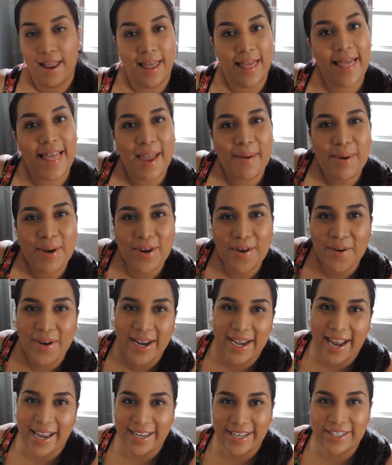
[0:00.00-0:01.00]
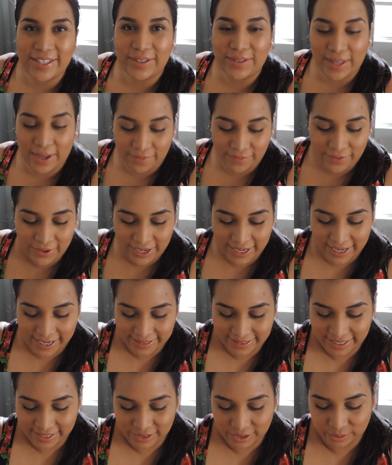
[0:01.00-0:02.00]
let me know and I can do that for you
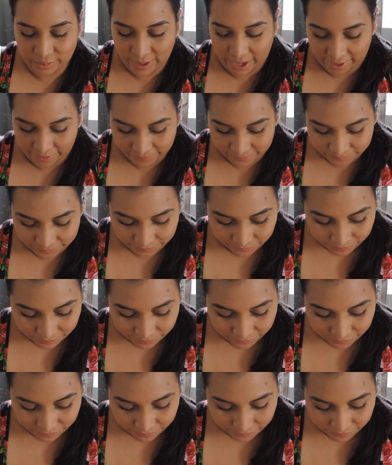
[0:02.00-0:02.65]
guys as well.